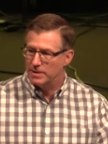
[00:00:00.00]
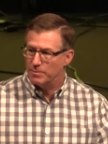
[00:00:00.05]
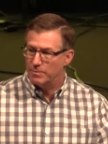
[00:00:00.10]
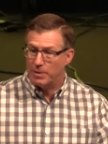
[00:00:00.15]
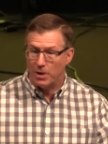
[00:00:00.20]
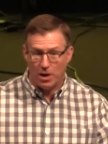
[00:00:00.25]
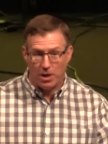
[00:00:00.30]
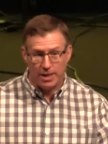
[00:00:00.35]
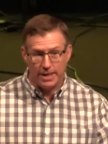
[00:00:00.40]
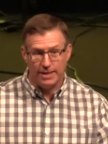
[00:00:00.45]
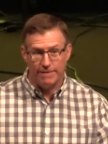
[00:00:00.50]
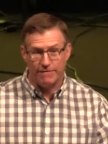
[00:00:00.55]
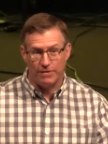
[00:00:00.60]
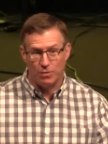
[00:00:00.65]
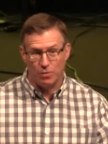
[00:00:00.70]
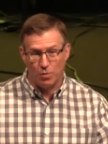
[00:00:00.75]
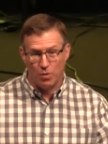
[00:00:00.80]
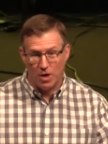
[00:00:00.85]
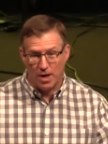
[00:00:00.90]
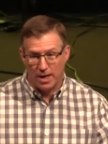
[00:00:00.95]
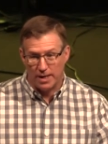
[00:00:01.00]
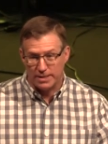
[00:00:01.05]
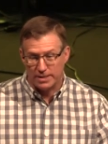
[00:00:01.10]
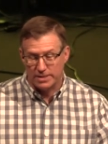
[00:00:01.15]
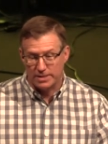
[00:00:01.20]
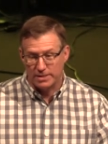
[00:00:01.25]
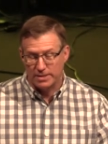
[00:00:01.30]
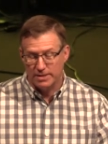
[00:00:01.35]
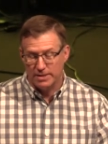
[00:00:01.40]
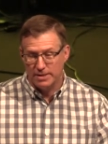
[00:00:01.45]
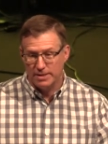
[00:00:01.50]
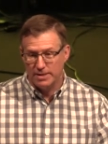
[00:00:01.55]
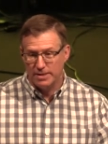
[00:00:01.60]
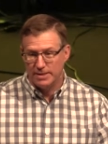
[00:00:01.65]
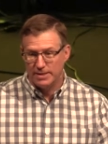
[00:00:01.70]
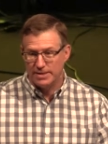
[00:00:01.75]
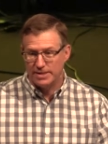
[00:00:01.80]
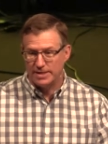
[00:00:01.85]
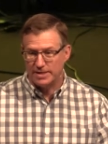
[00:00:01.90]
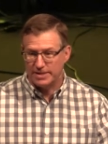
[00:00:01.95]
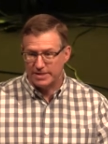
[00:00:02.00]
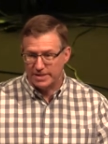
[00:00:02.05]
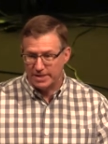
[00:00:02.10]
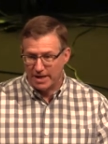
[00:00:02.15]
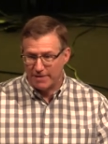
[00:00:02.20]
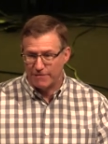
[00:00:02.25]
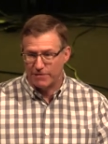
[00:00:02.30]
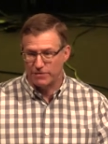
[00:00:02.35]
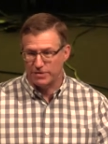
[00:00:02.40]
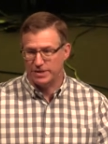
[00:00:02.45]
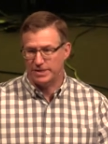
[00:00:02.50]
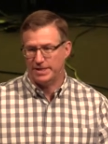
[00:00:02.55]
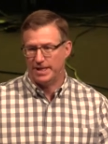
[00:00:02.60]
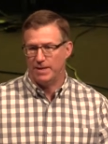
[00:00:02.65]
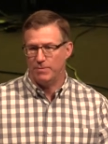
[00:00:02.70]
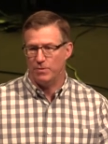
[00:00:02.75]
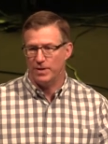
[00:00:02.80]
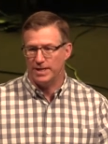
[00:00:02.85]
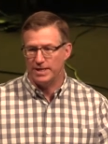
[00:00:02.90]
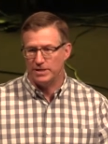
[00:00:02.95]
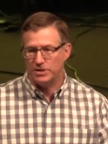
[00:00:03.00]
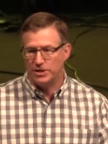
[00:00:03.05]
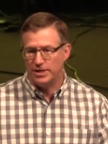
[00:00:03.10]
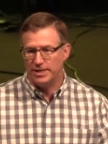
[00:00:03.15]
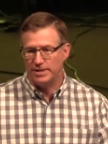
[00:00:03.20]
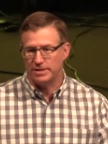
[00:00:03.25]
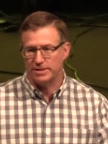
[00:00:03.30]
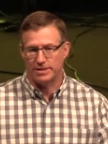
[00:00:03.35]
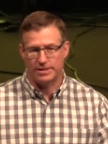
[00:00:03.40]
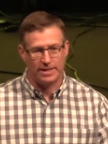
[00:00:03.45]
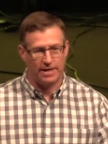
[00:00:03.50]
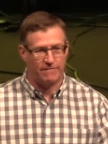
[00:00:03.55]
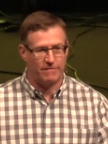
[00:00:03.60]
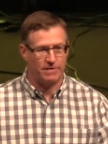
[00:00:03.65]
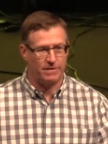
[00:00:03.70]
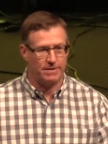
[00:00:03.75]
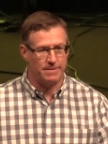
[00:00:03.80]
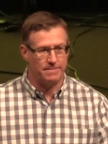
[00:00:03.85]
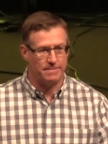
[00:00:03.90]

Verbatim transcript: Paul even wants to suffer the same way that Jesus suffered.